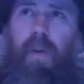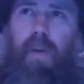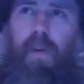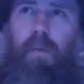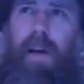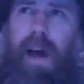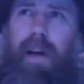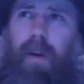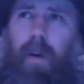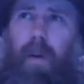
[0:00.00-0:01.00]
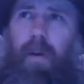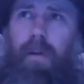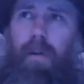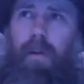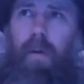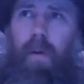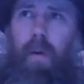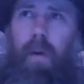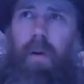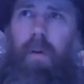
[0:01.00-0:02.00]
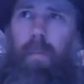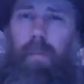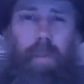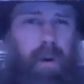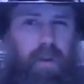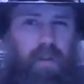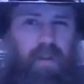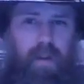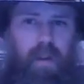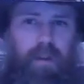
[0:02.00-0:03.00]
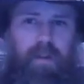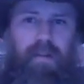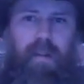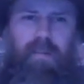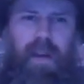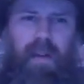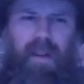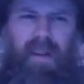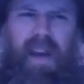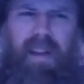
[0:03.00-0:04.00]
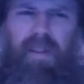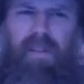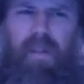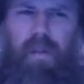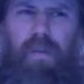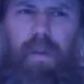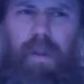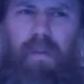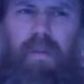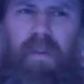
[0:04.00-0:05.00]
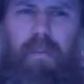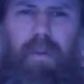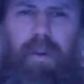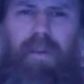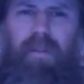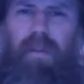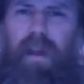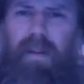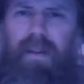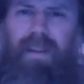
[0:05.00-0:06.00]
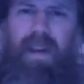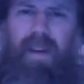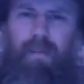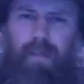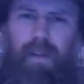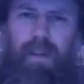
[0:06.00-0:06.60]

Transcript: new vinyl or books on this update. I'm going to kind of start doing those separate because I've gotten a lot of